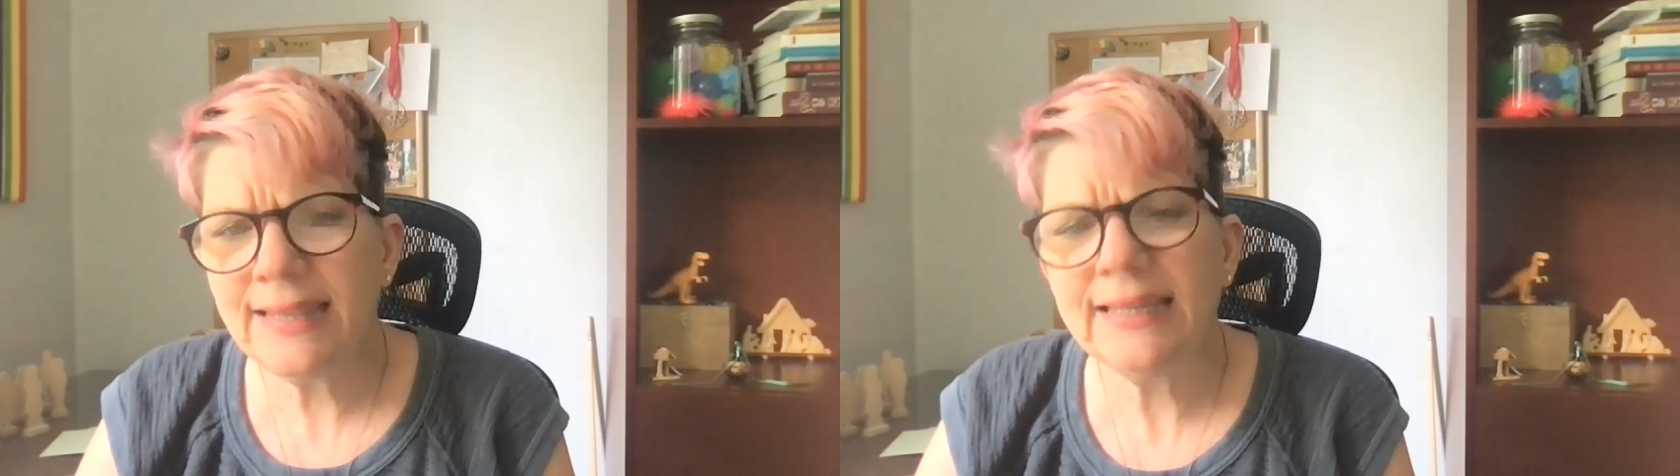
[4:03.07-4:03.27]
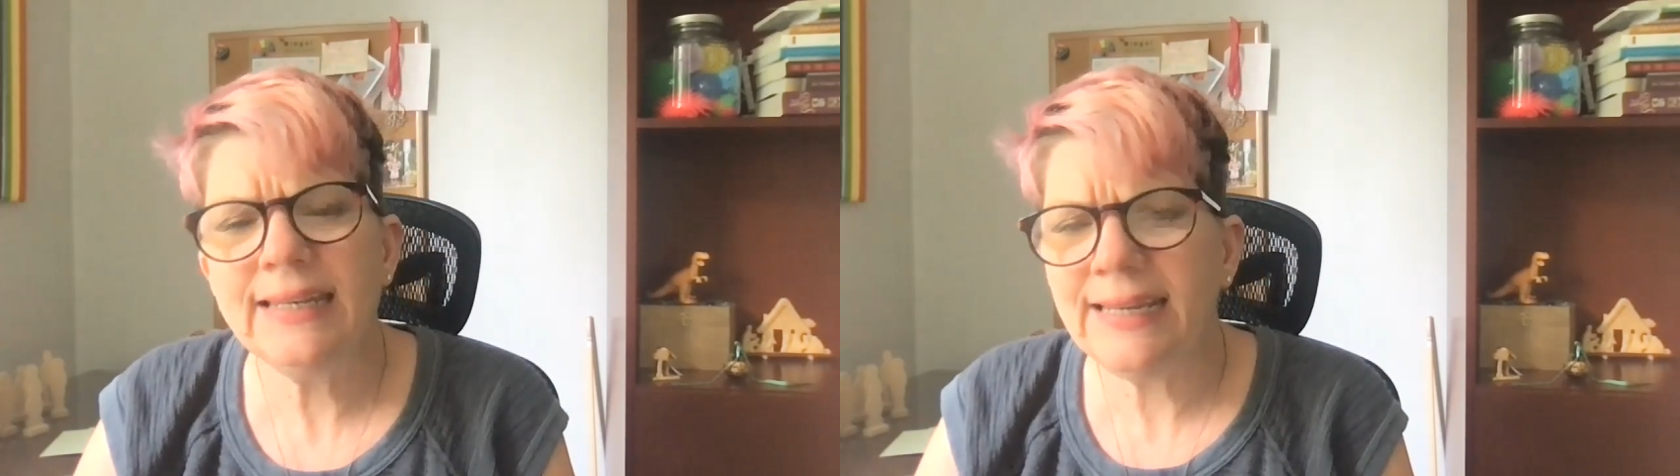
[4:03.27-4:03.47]

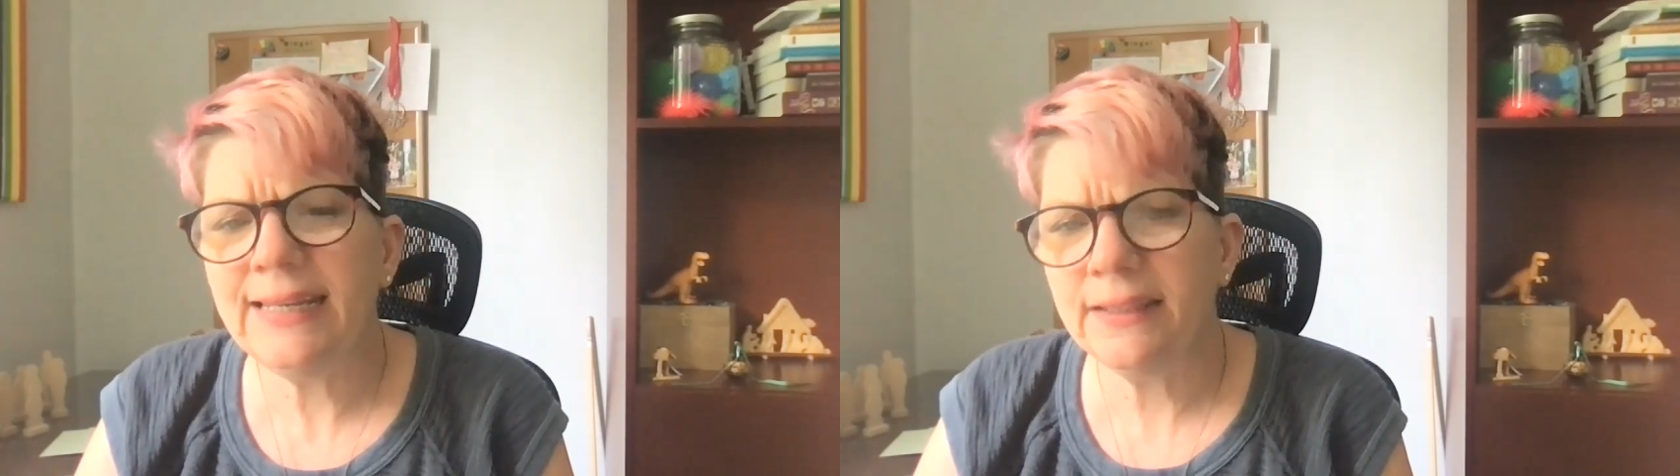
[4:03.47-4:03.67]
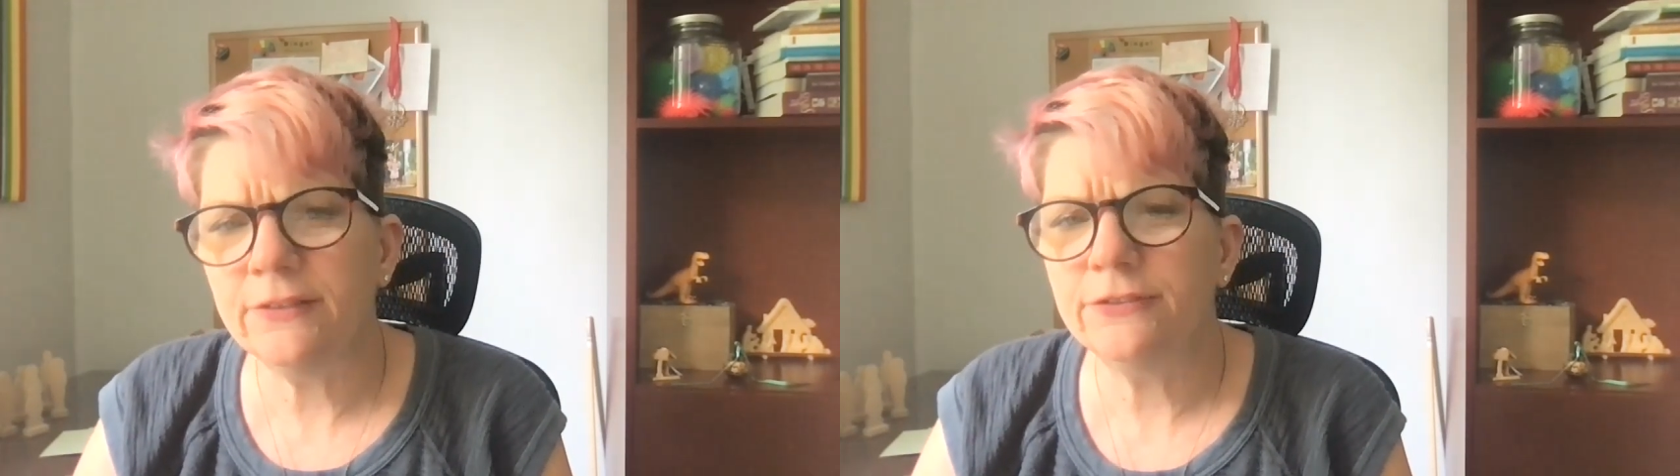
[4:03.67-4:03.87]
that
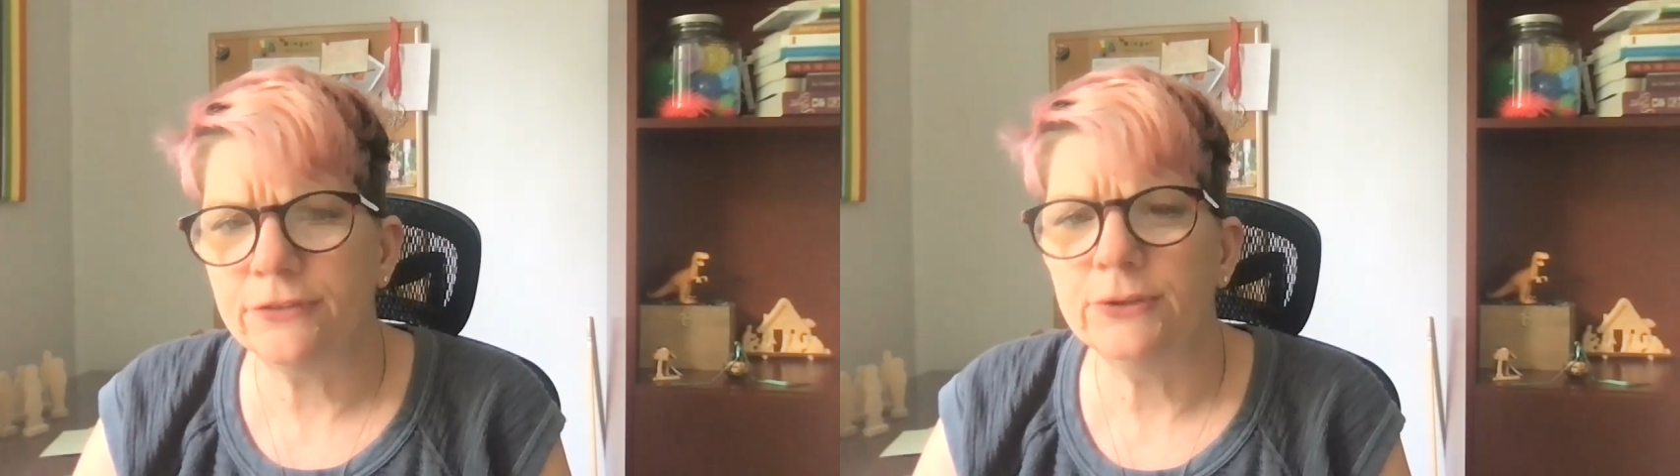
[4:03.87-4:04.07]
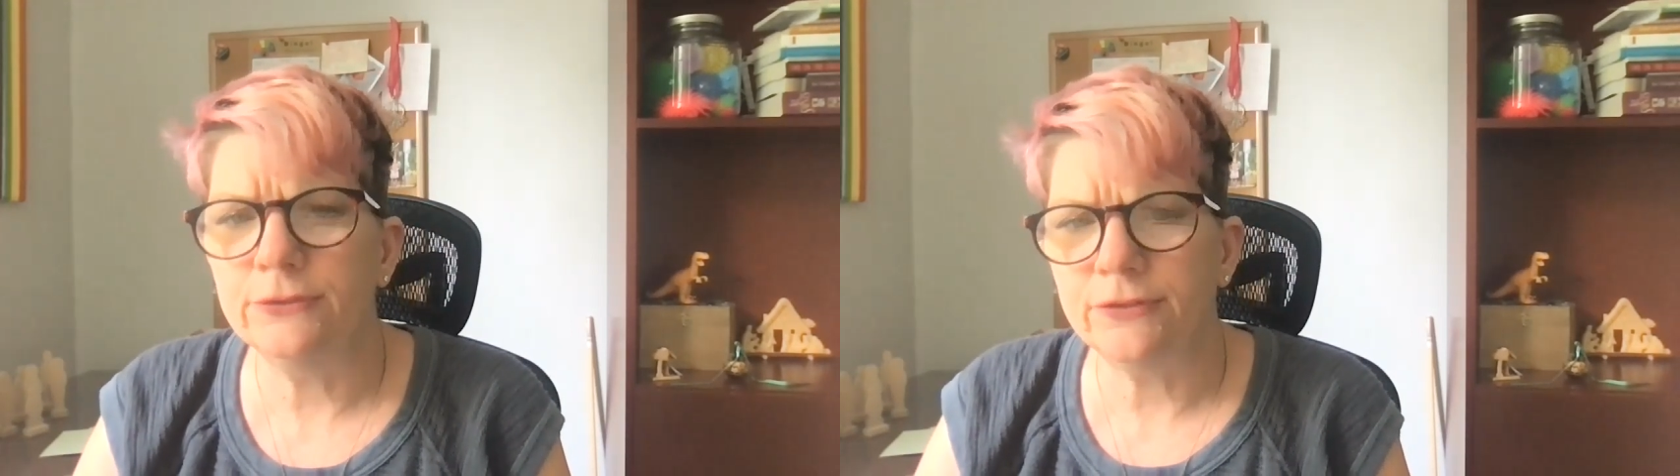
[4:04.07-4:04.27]
eating the
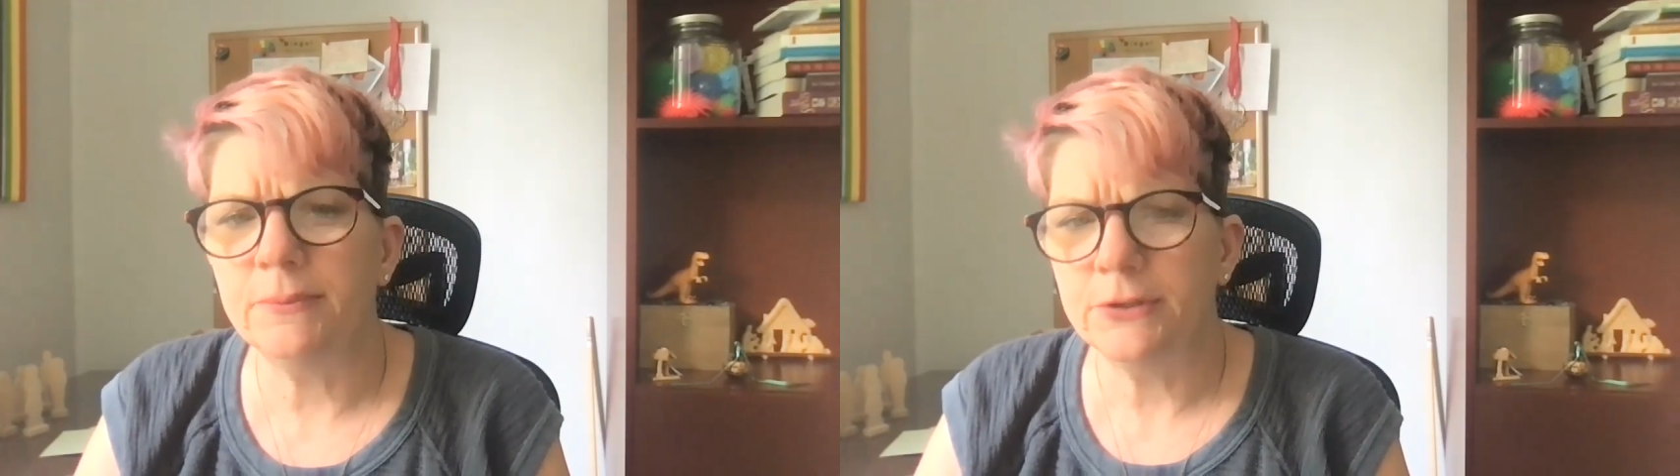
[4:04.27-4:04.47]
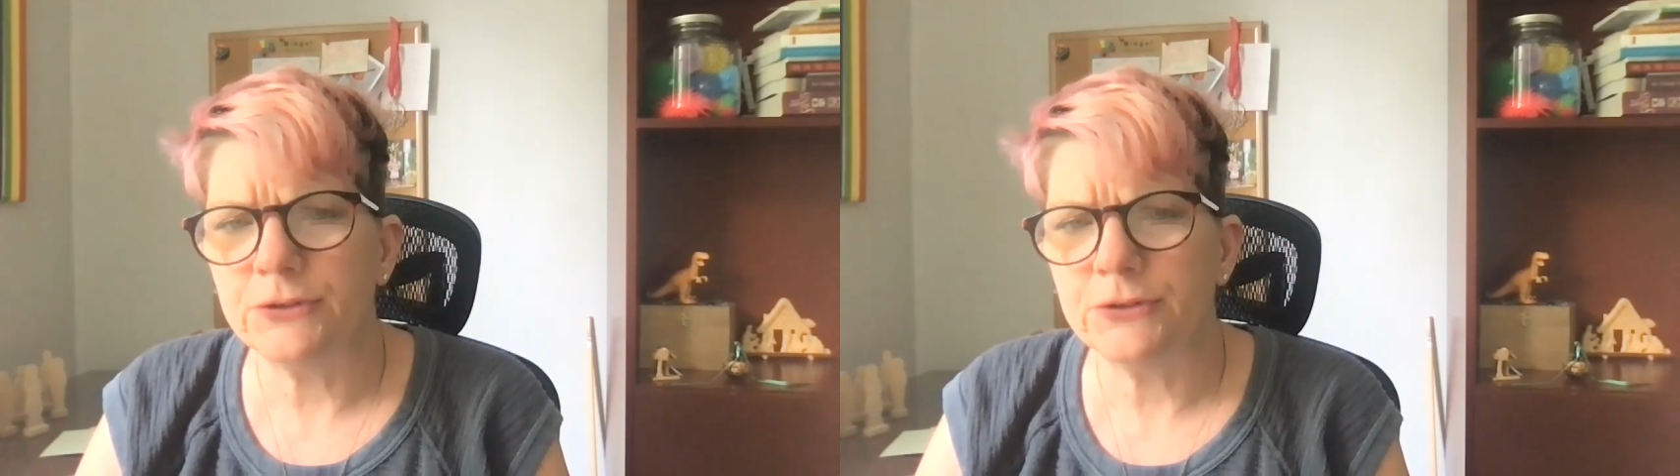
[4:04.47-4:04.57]
fruit from the